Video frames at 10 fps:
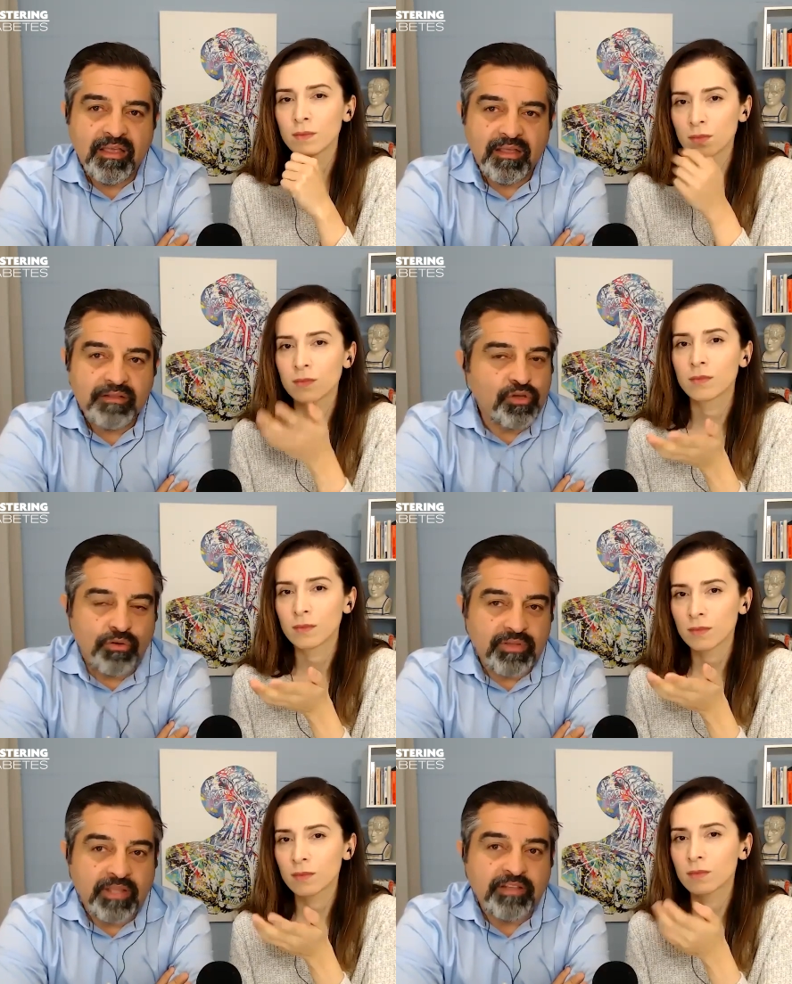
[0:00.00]
Speaker 1: You
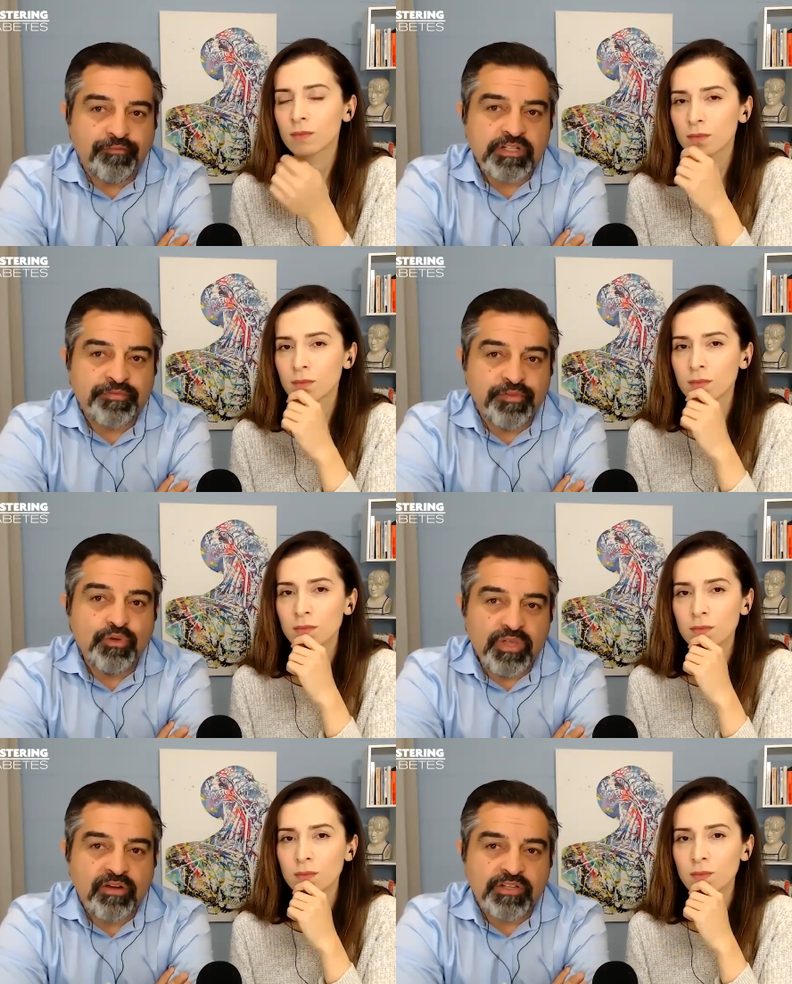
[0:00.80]
know, in the first few
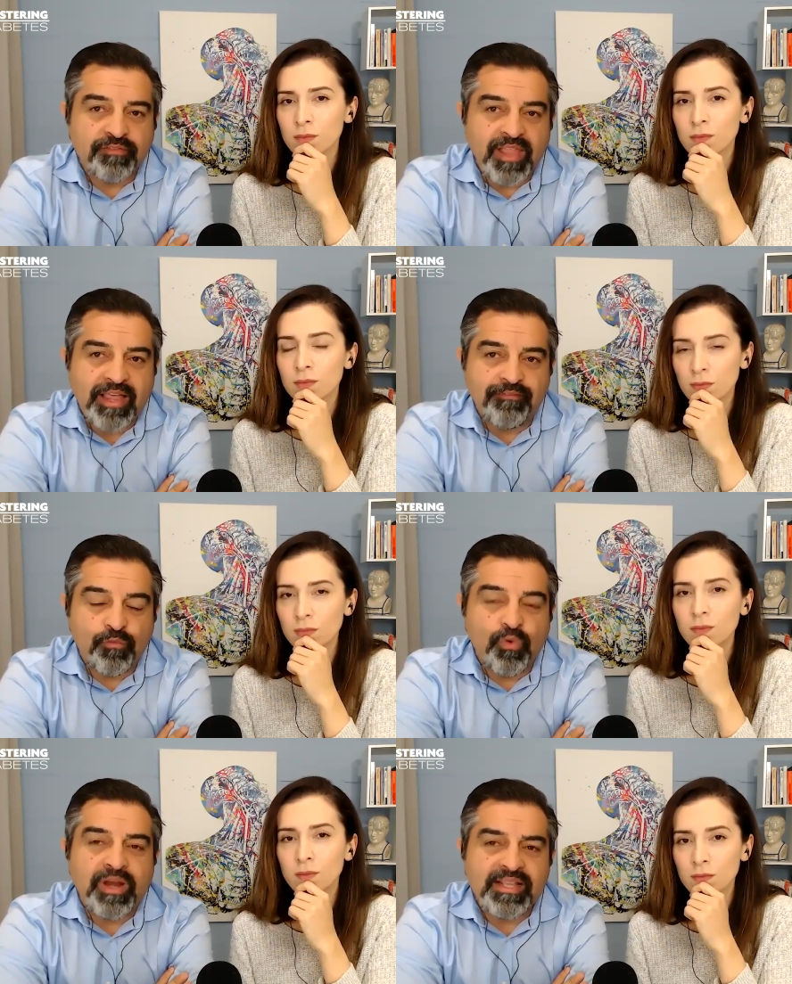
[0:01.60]
years of life.
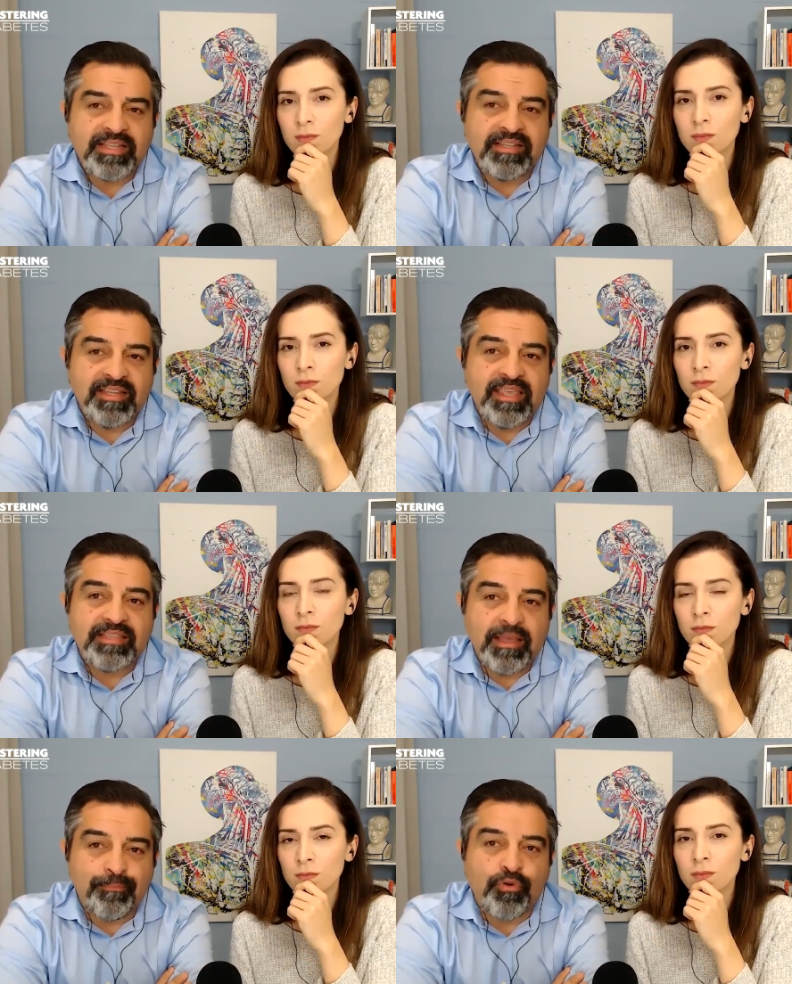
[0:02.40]
When yeah. does it
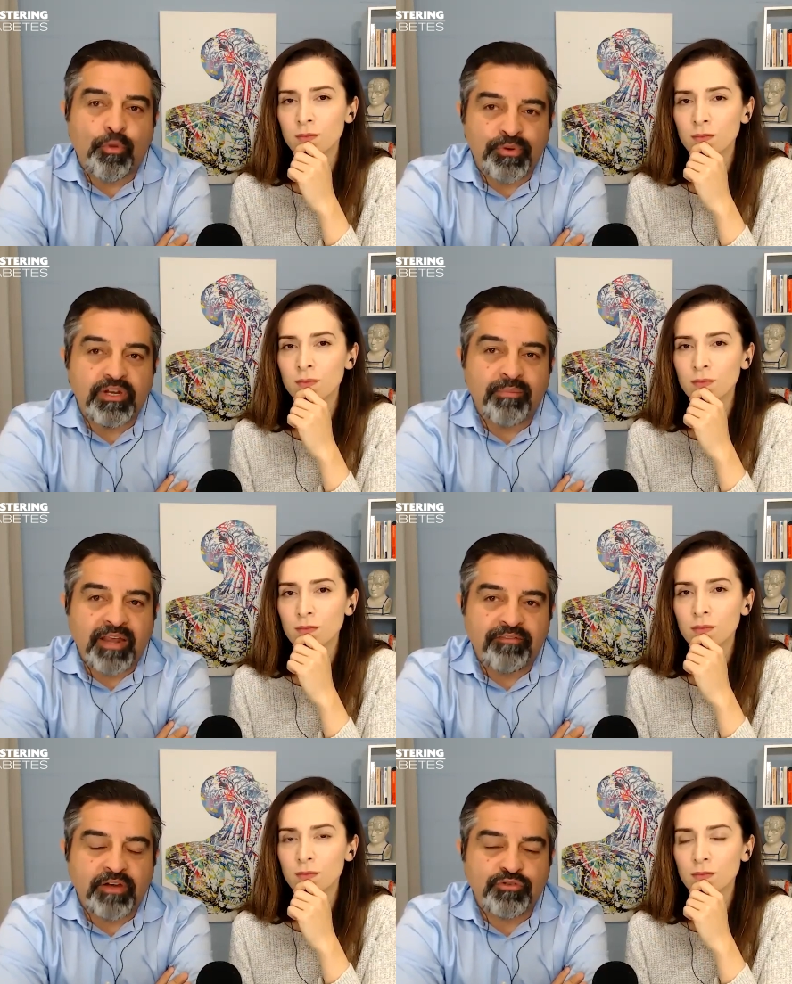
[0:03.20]
need yeah. the appropriate
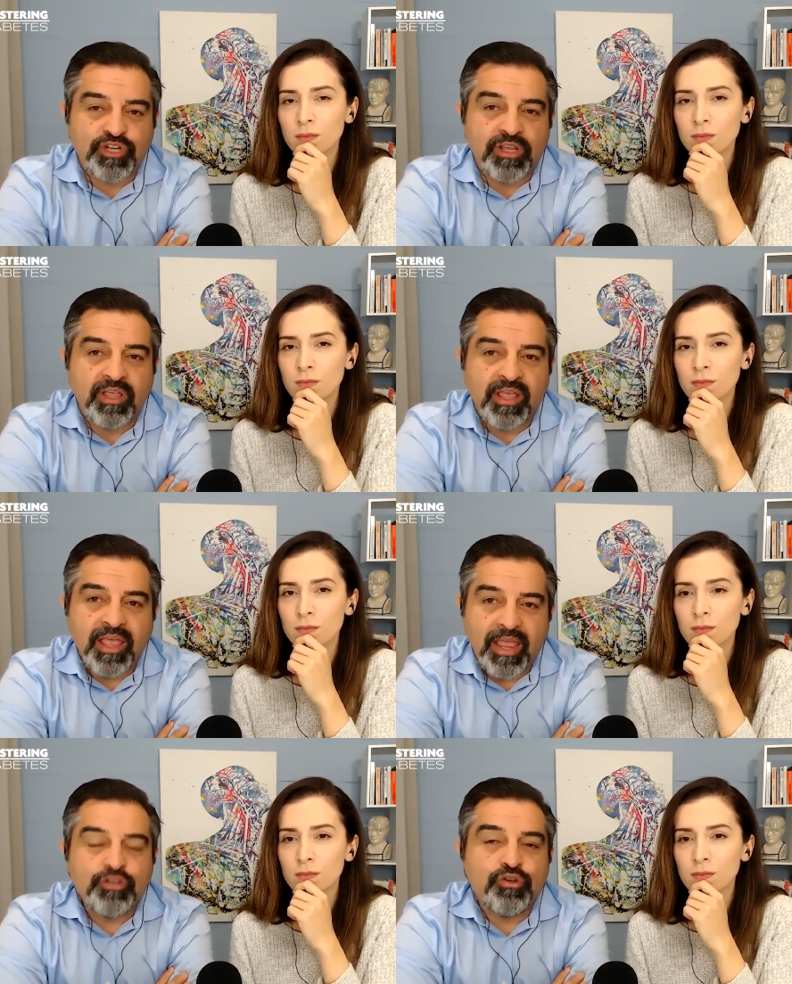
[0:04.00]
amount of energy?
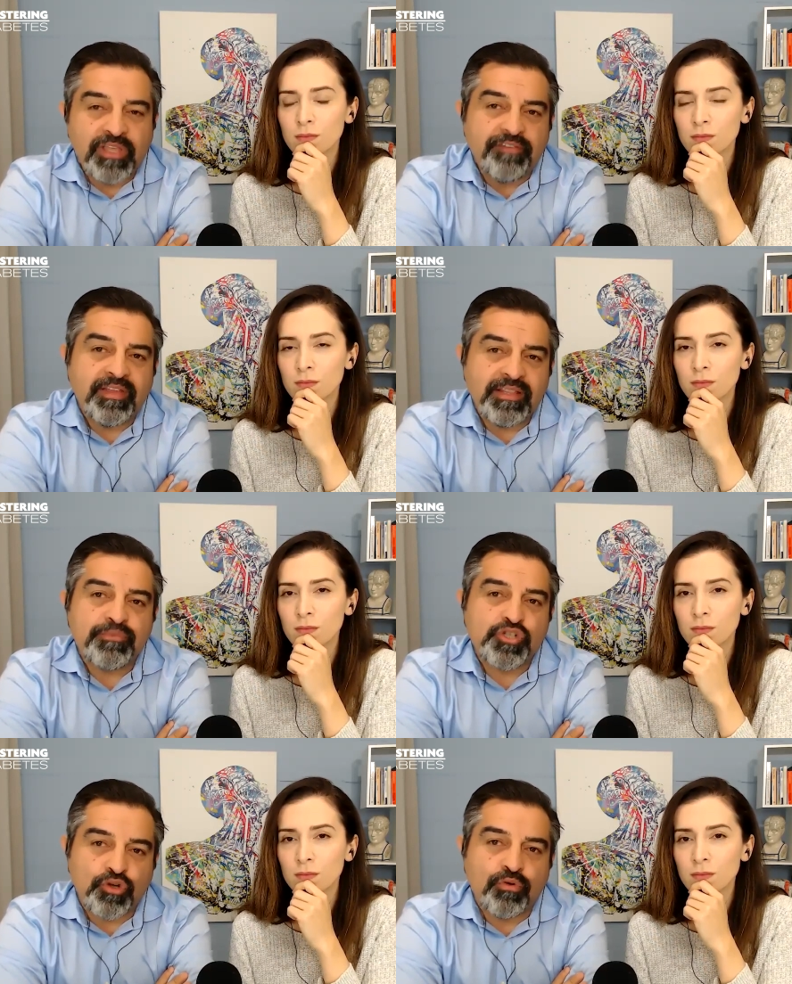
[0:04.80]
And you're giving
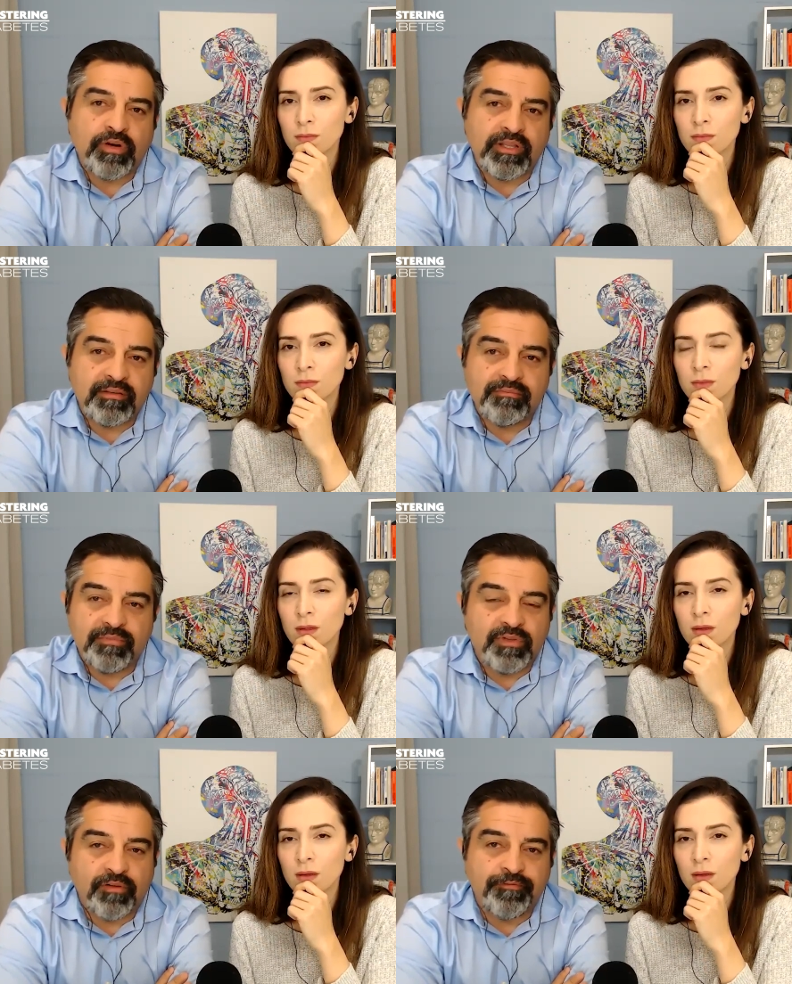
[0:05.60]
them sugary
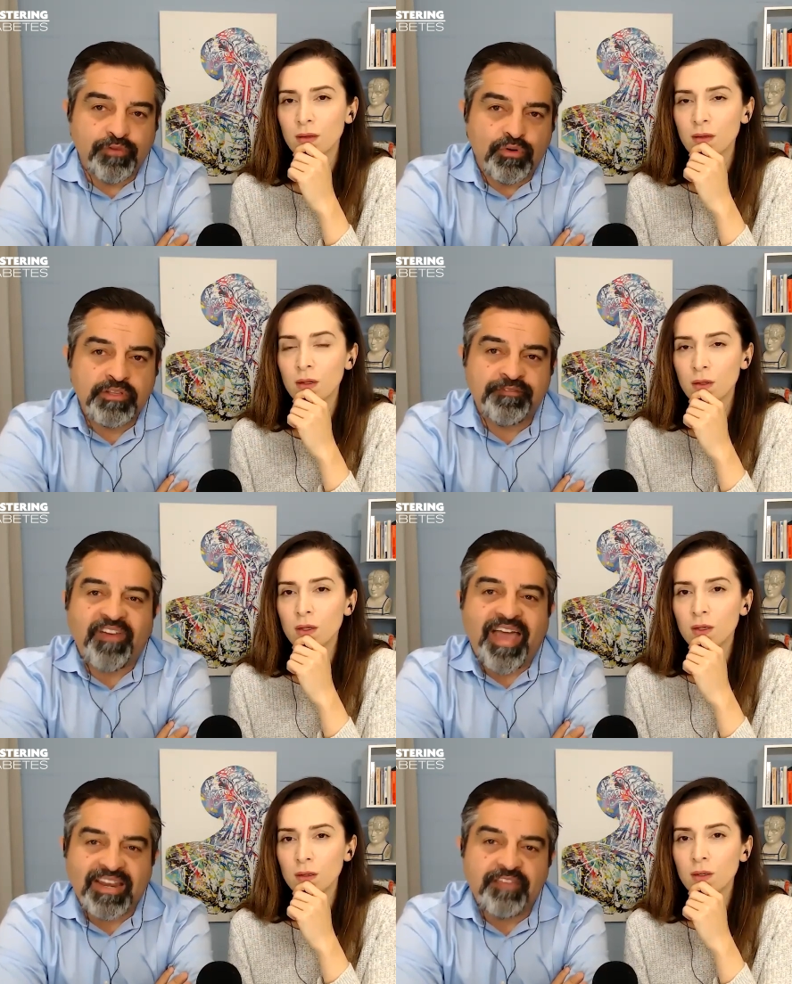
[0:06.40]
you know foods,
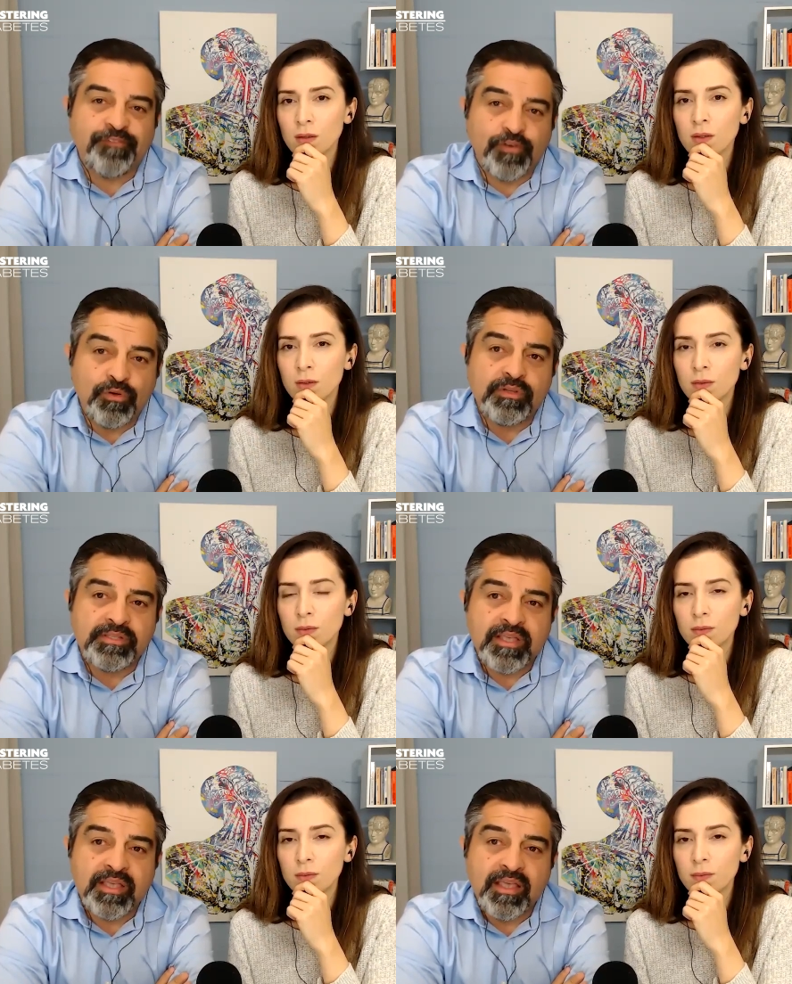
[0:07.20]
fatty foods.